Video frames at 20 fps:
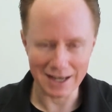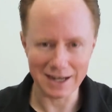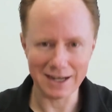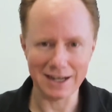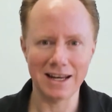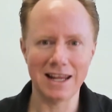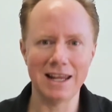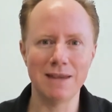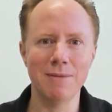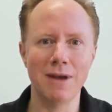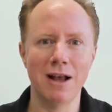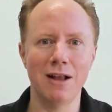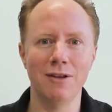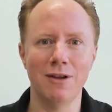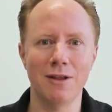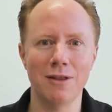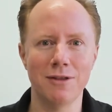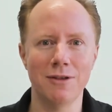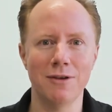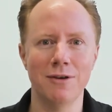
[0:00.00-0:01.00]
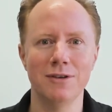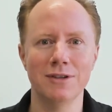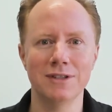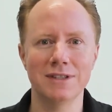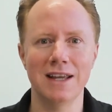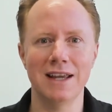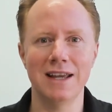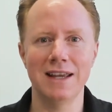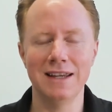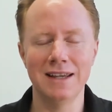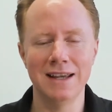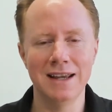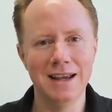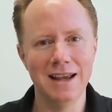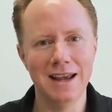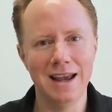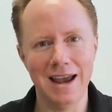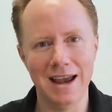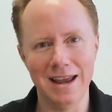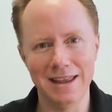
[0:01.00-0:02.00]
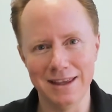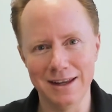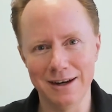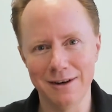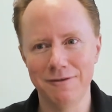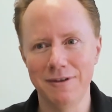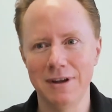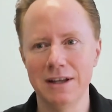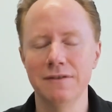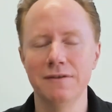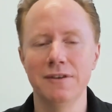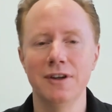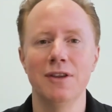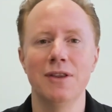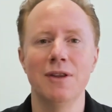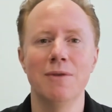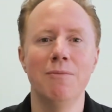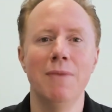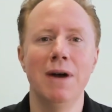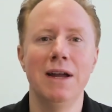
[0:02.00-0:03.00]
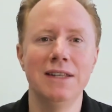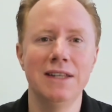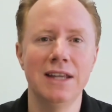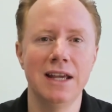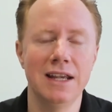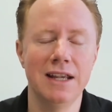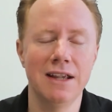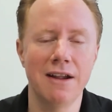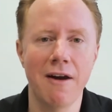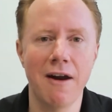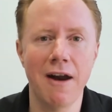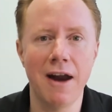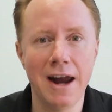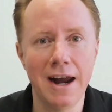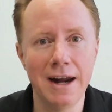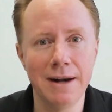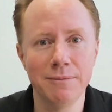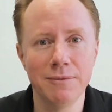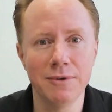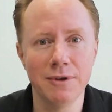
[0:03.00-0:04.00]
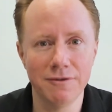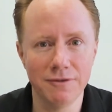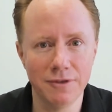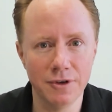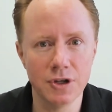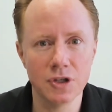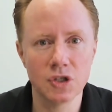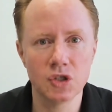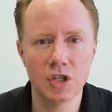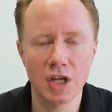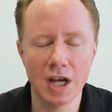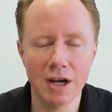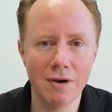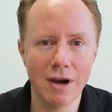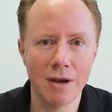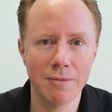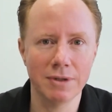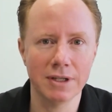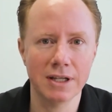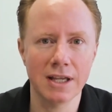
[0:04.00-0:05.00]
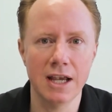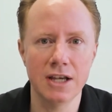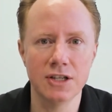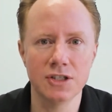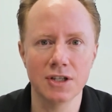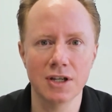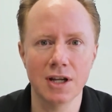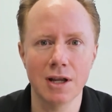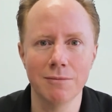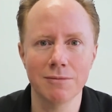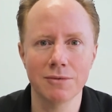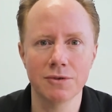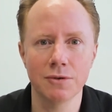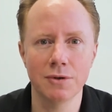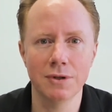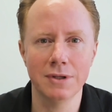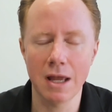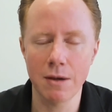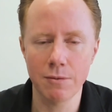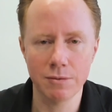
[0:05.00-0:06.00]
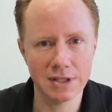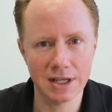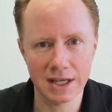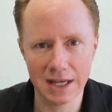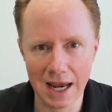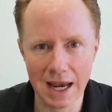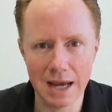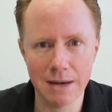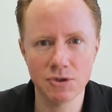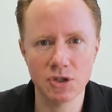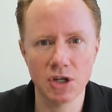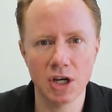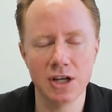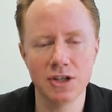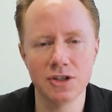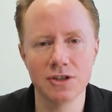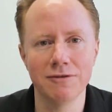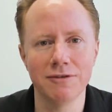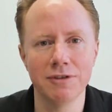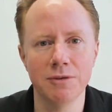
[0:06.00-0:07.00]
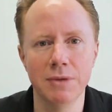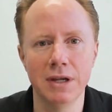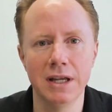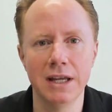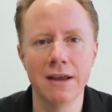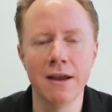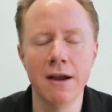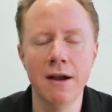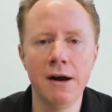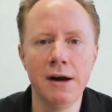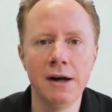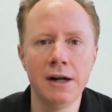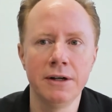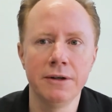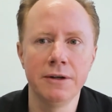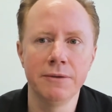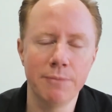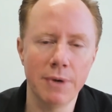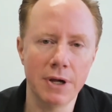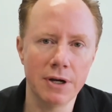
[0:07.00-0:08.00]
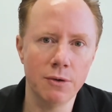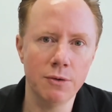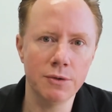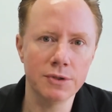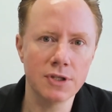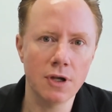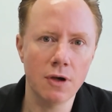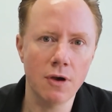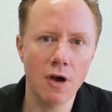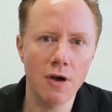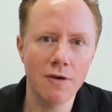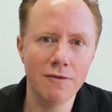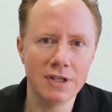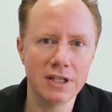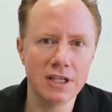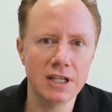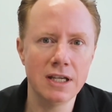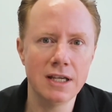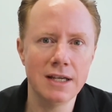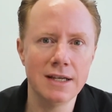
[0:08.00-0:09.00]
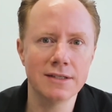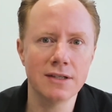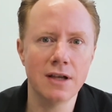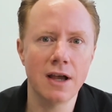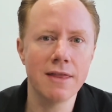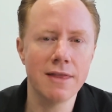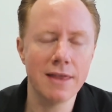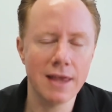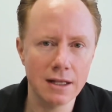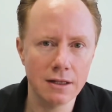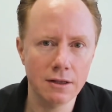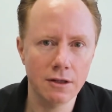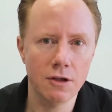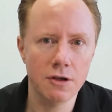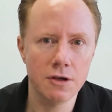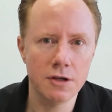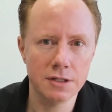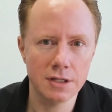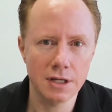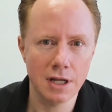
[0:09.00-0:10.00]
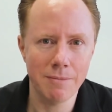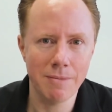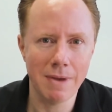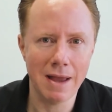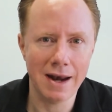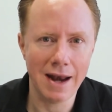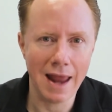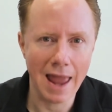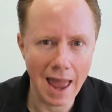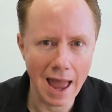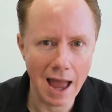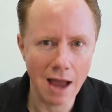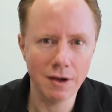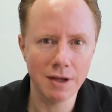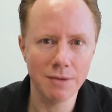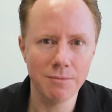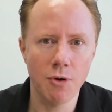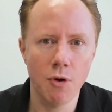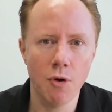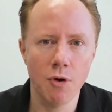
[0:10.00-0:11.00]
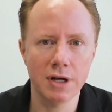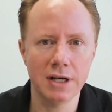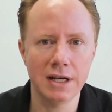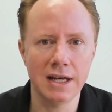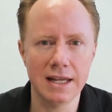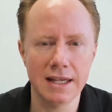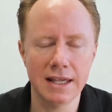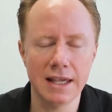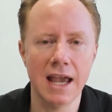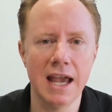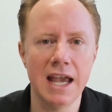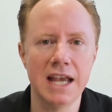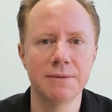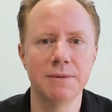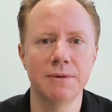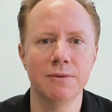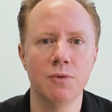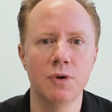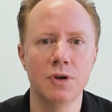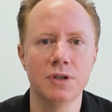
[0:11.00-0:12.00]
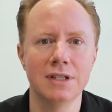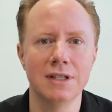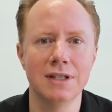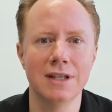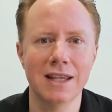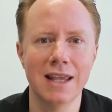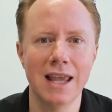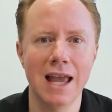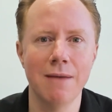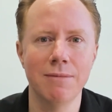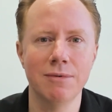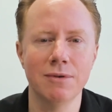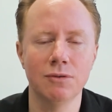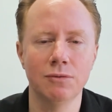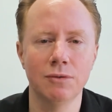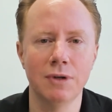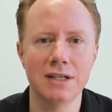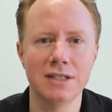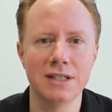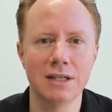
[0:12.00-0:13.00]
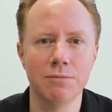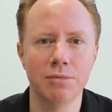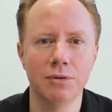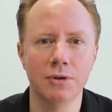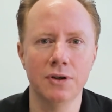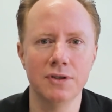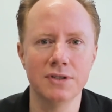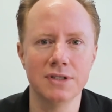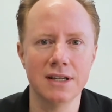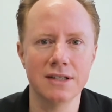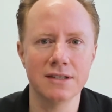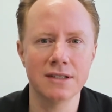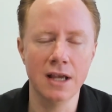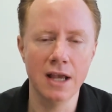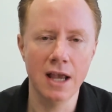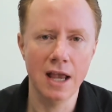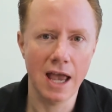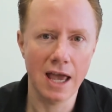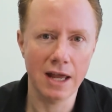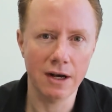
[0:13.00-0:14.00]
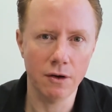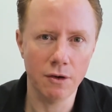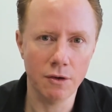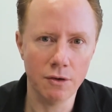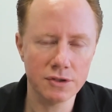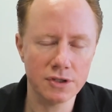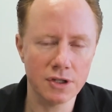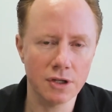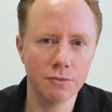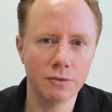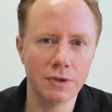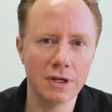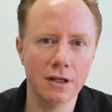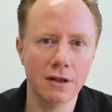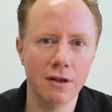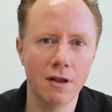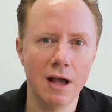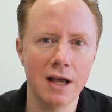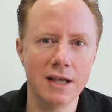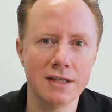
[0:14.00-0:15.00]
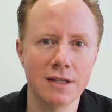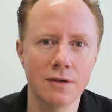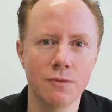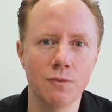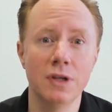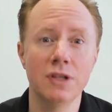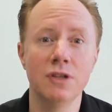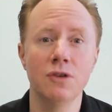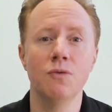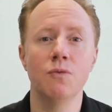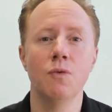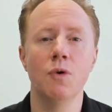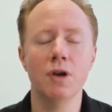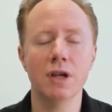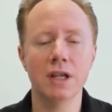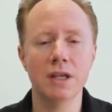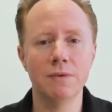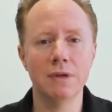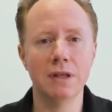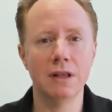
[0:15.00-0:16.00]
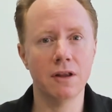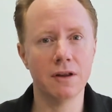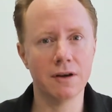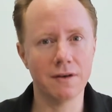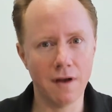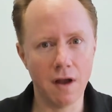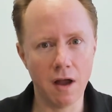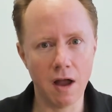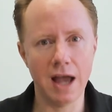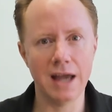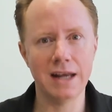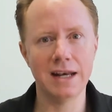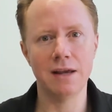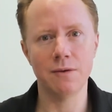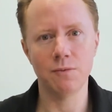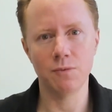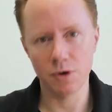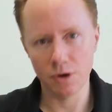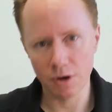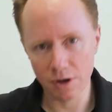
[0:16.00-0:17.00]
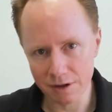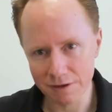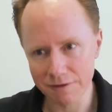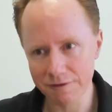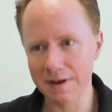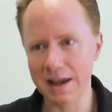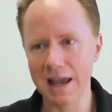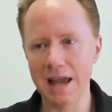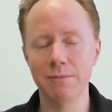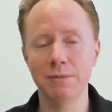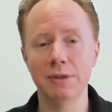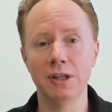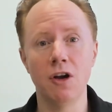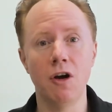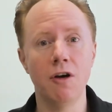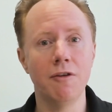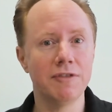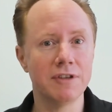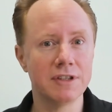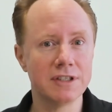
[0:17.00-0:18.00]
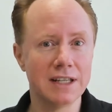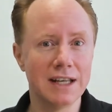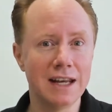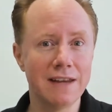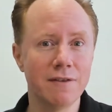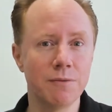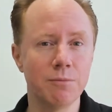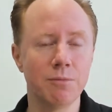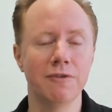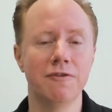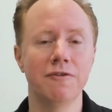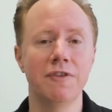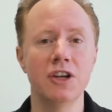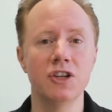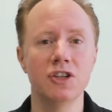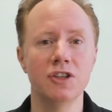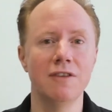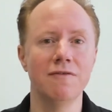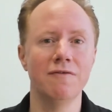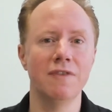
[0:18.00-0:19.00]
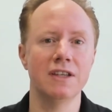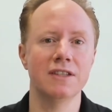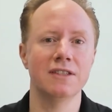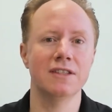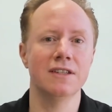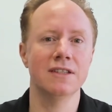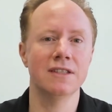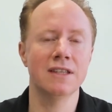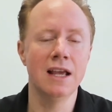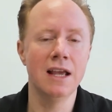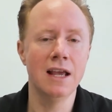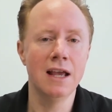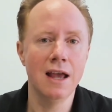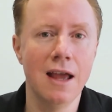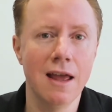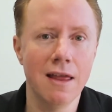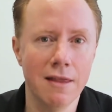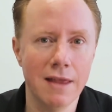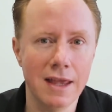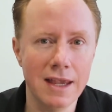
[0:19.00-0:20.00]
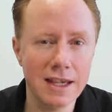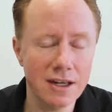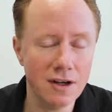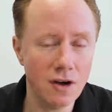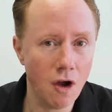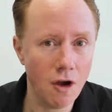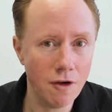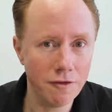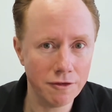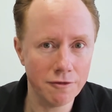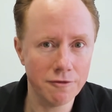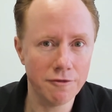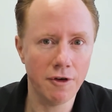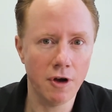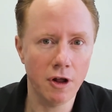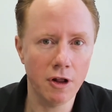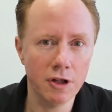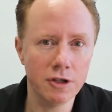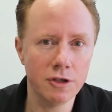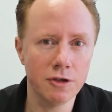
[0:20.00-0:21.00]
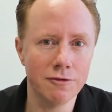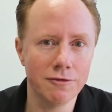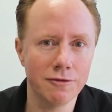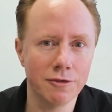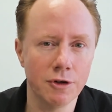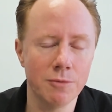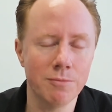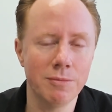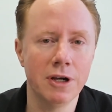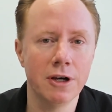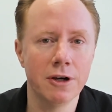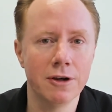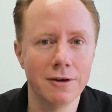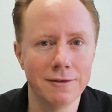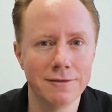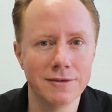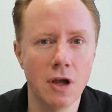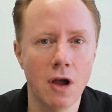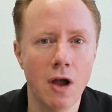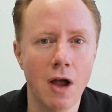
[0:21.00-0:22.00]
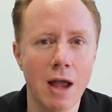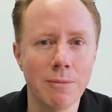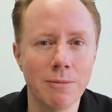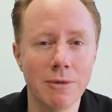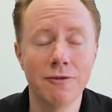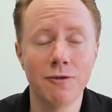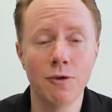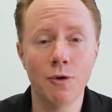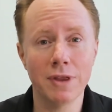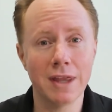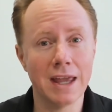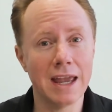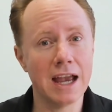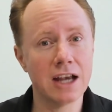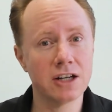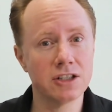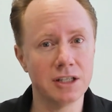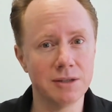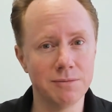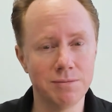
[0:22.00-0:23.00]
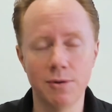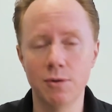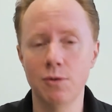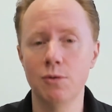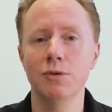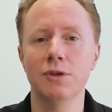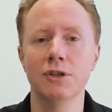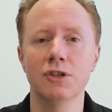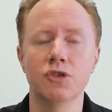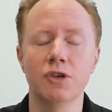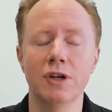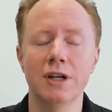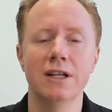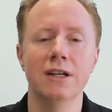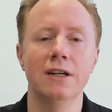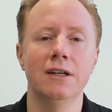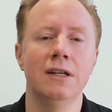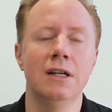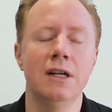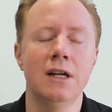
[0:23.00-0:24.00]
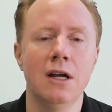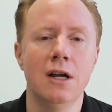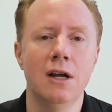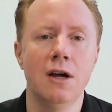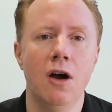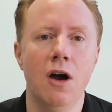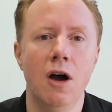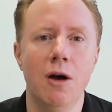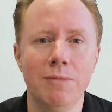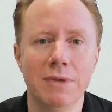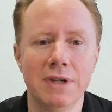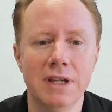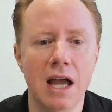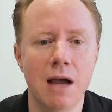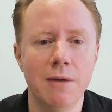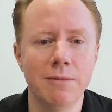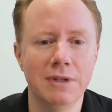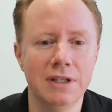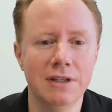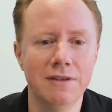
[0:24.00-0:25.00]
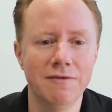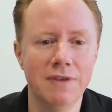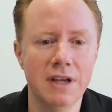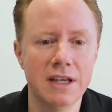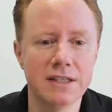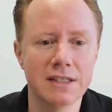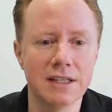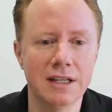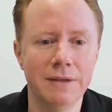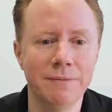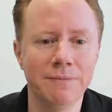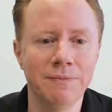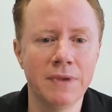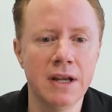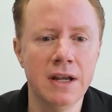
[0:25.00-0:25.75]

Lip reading: out an email on Thursday. And then effectively on the Monday, I had the first share application come through, and that was a game changer for me. But also over the years, I then learned about how important engagement was in the capital raising process. And I also realized that when you're working with a lot of high net worth, family office, and even professional investors, they can often follow you for a period of time before they actually pull the trigger on becoming an investor.